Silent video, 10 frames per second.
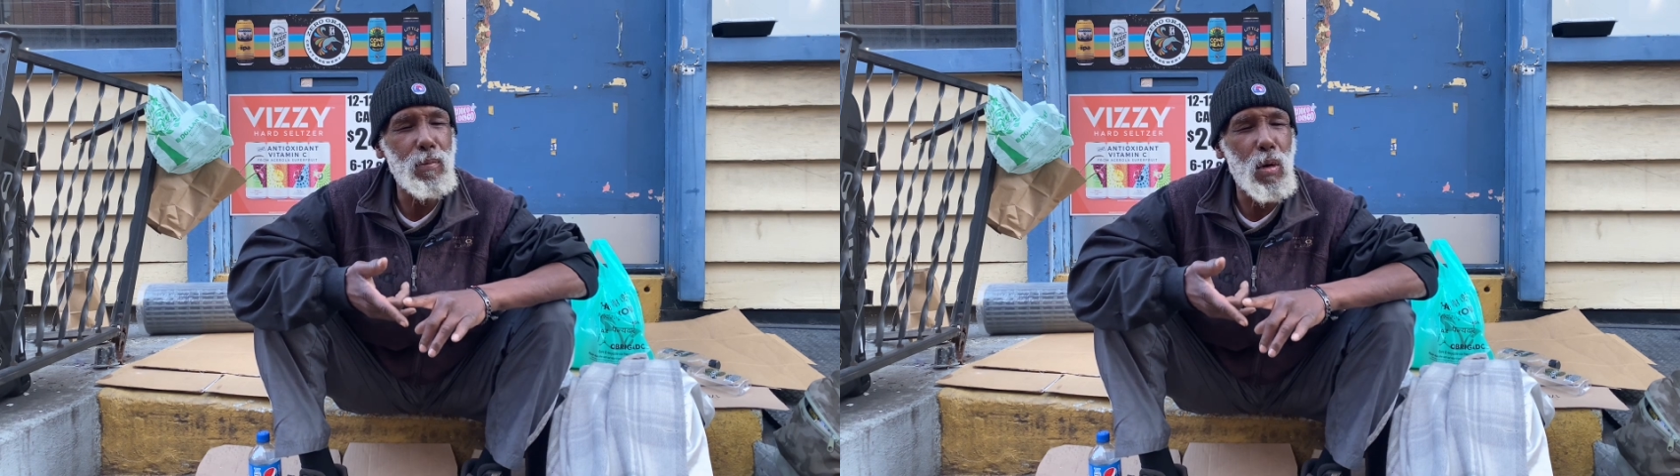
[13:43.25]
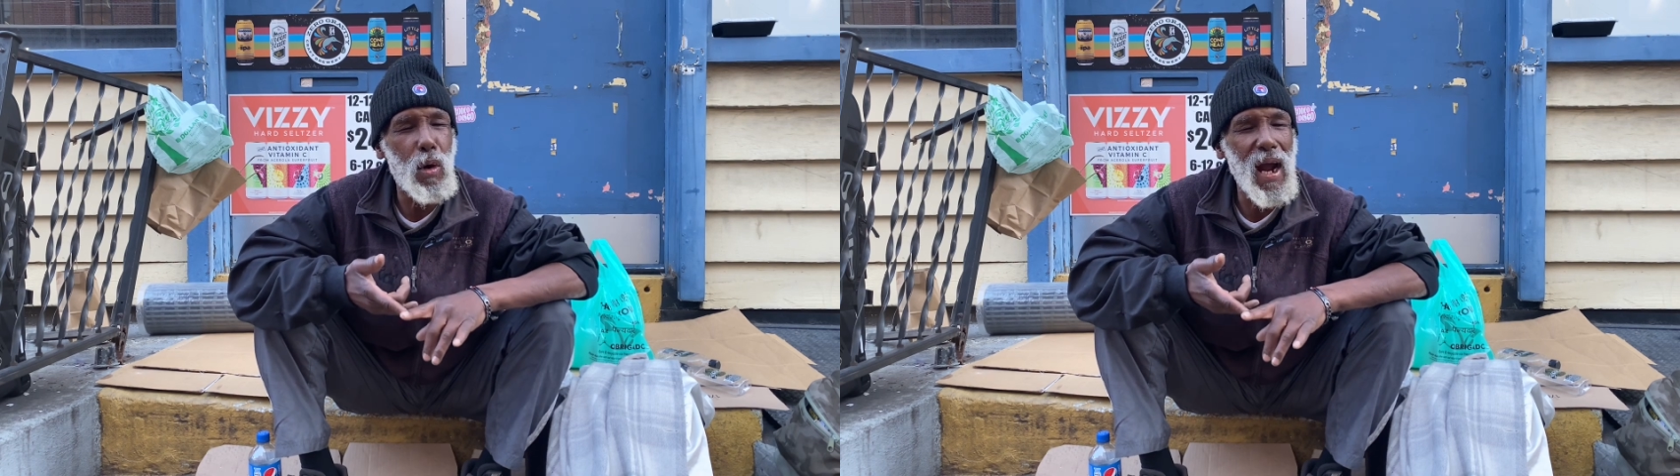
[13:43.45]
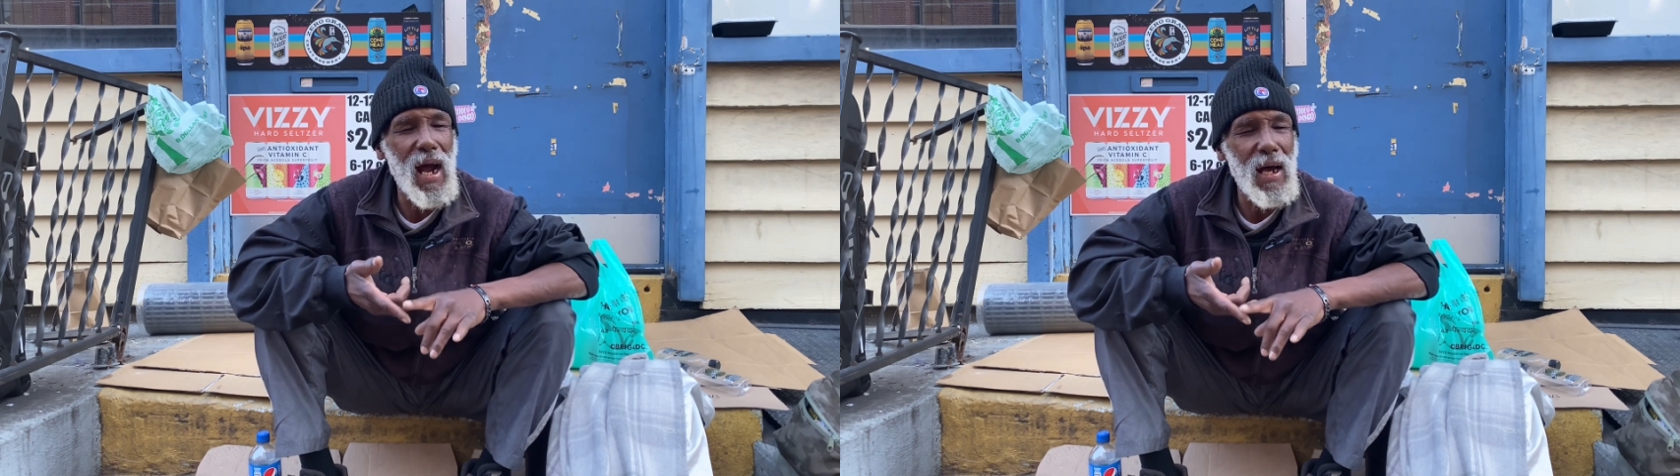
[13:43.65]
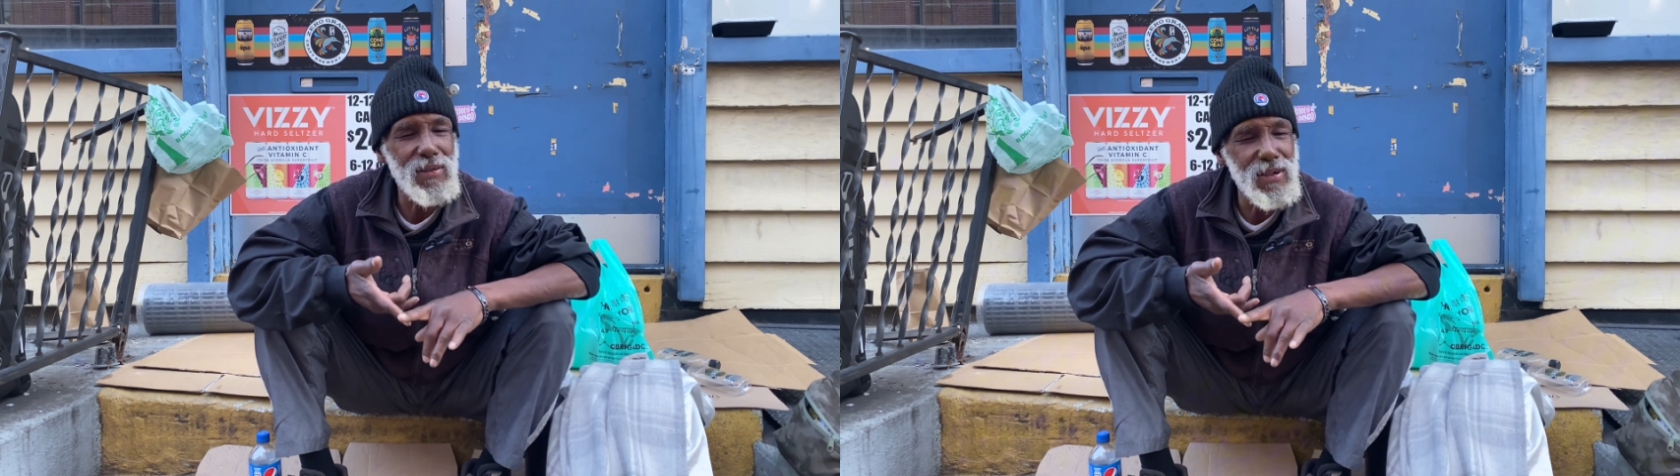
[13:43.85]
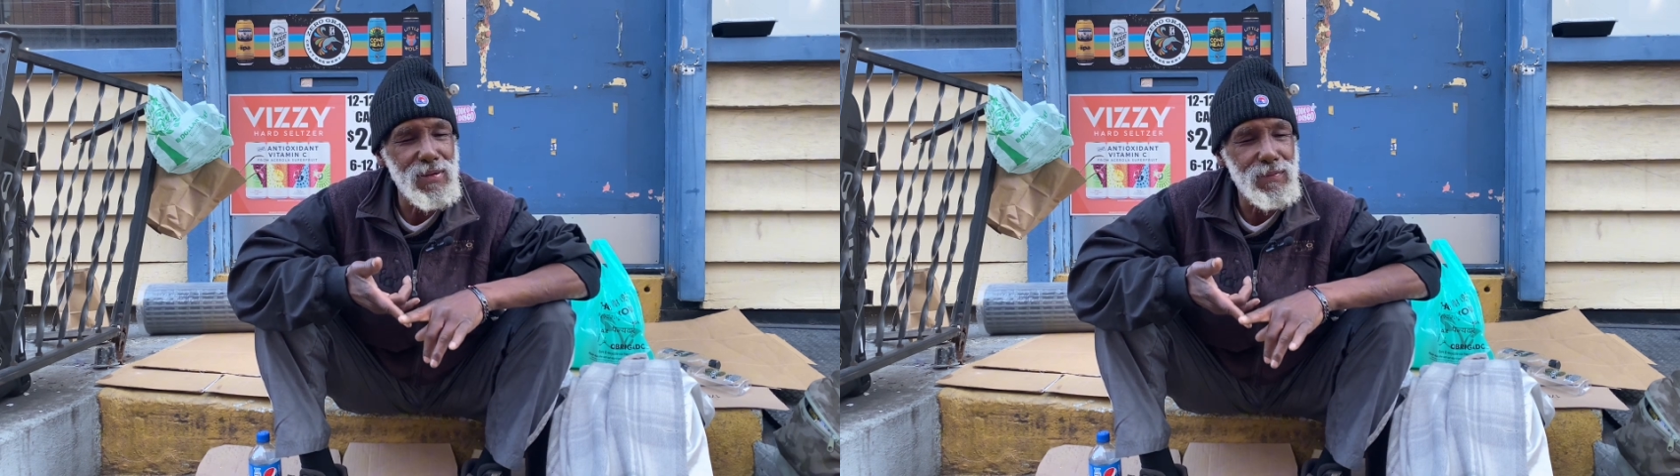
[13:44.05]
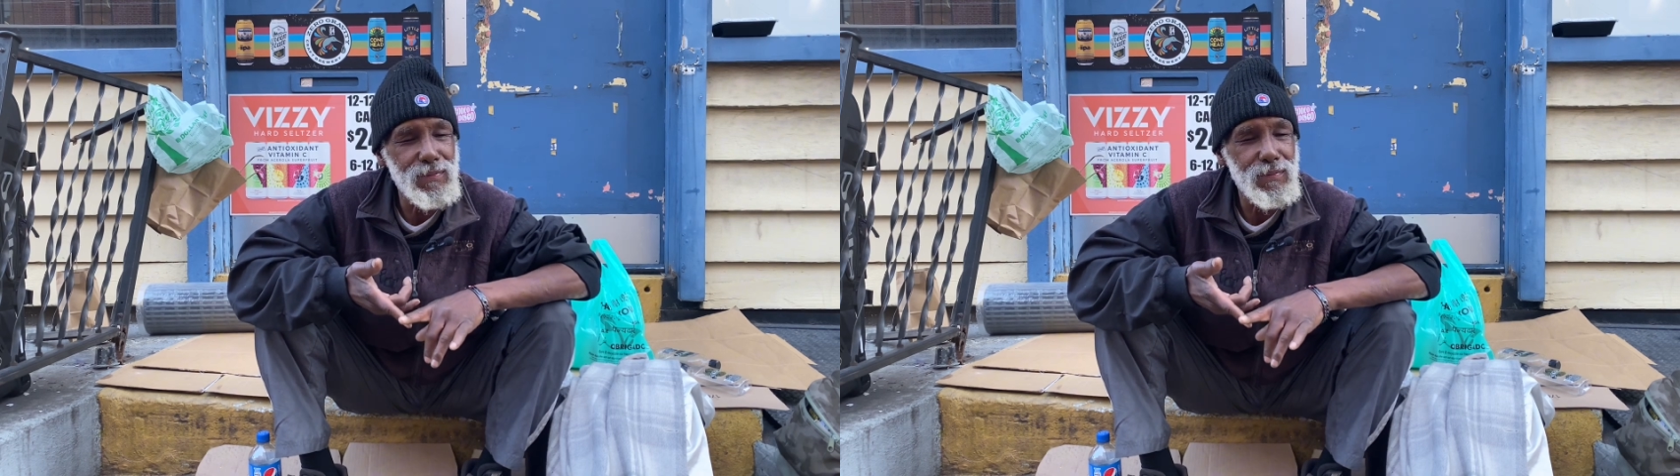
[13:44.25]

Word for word: more, housing,